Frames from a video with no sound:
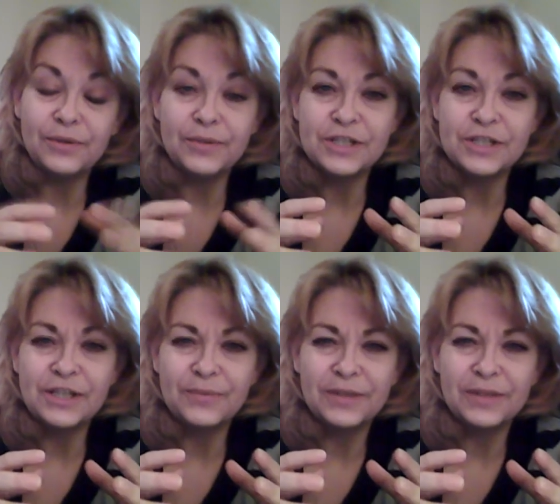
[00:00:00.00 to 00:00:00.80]

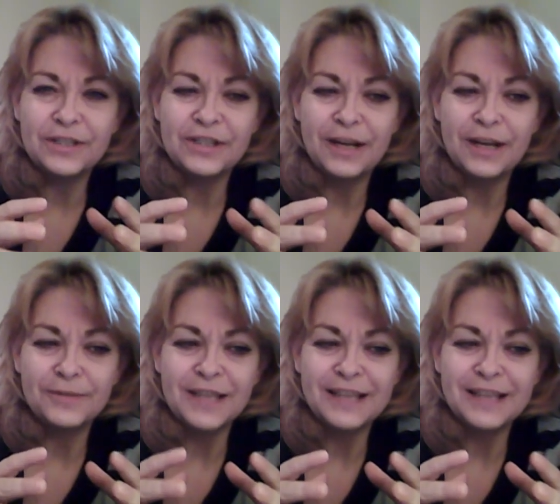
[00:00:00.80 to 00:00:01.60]
religion that I
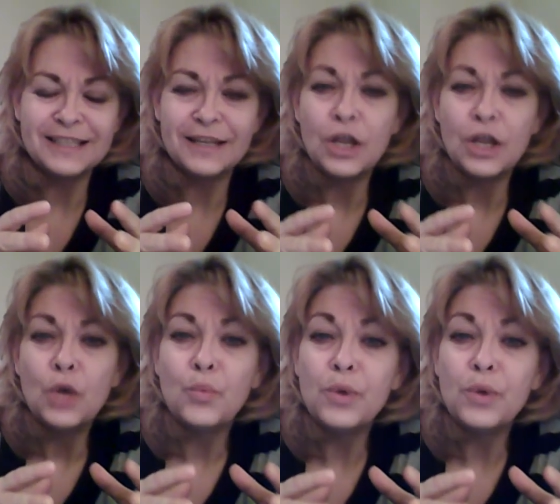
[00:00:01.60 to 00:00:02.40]
was at said,
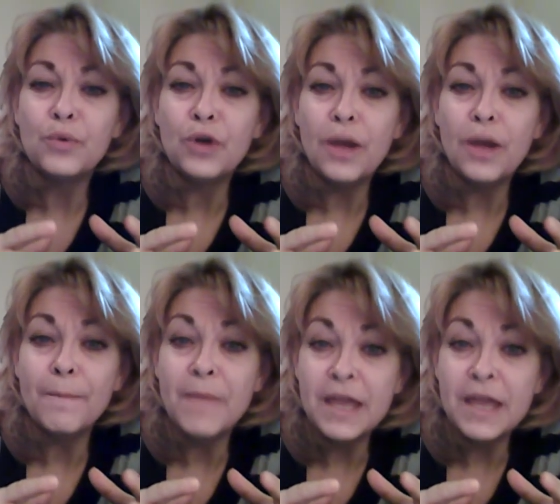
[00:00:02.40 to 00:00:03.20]
we were not
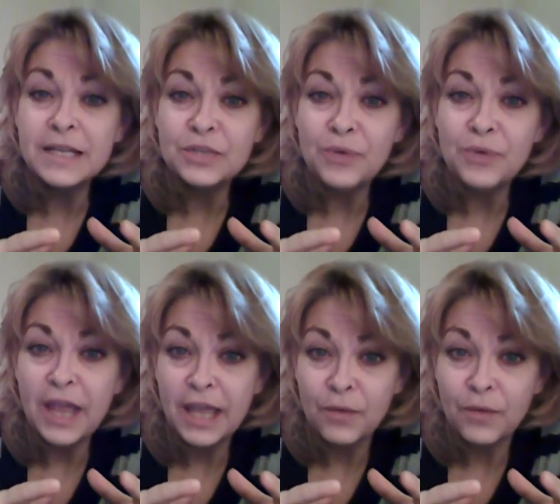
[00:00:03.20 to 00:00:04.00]
meant to
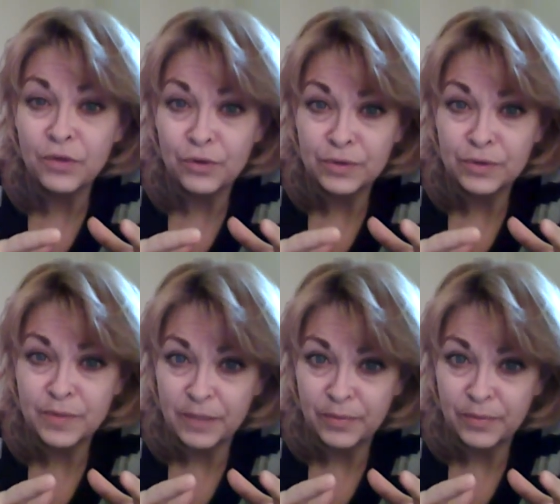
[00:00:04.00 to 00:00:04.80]
hang with those
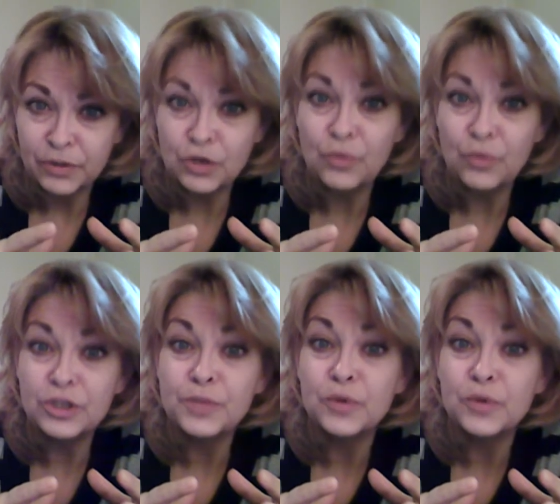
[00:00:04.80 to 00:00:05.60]
people, so we're
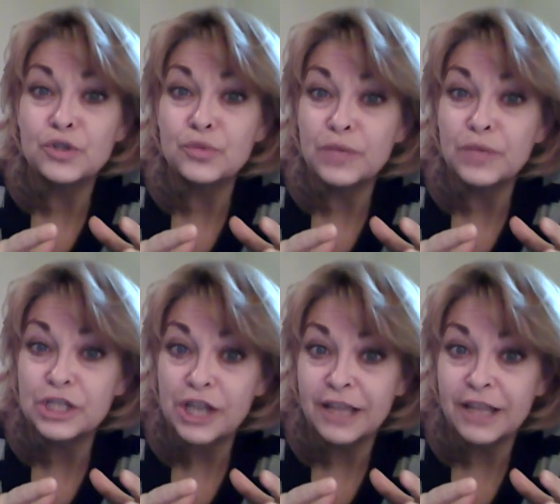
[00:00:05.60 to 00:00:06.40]
supposed to
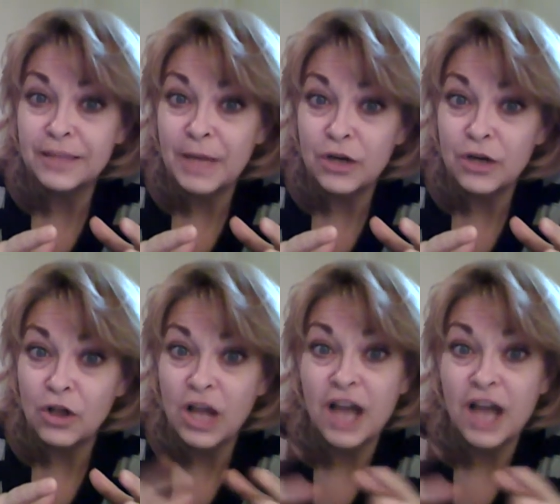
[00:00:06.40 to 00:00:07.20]
reject them at
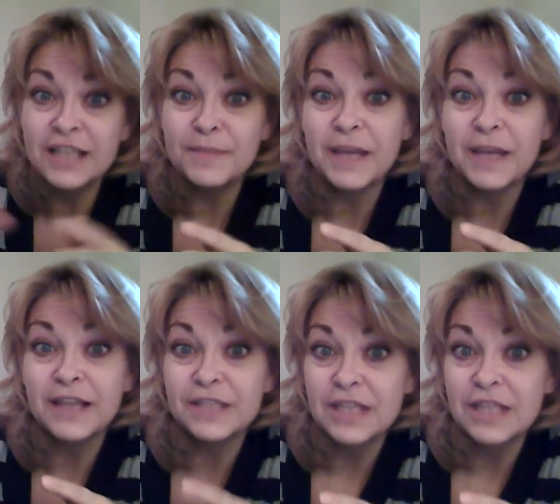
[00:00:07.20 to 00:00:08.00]
all kinds
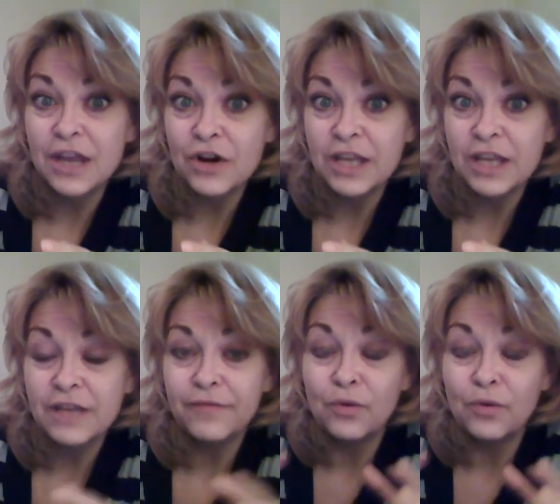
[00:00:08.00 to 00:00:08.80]
because they're
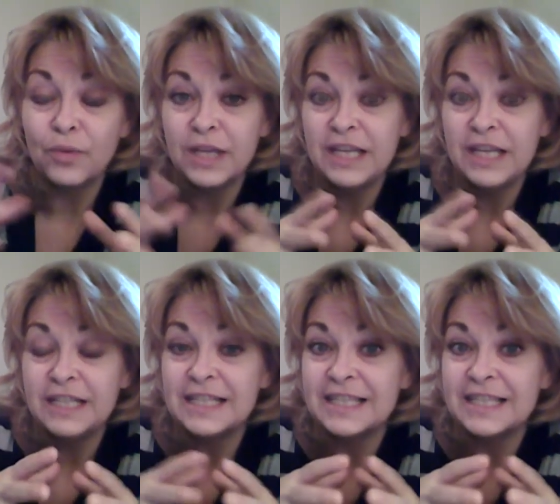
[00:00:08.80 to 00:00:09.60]
evil. We need
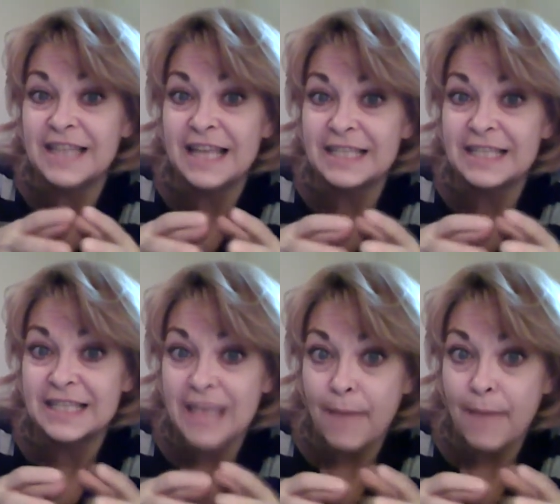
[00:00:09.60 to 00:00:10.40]
to stay
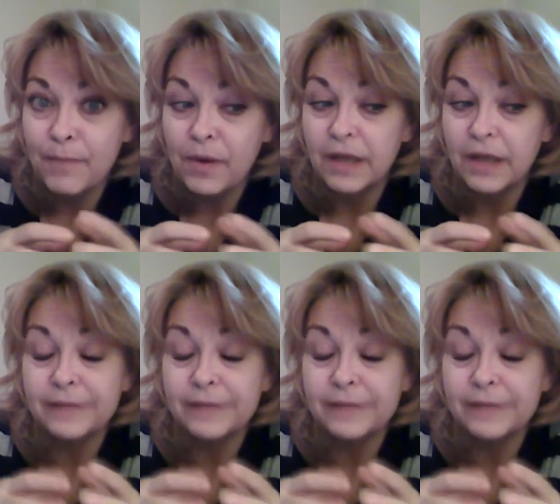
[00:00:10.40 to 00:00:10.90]
separate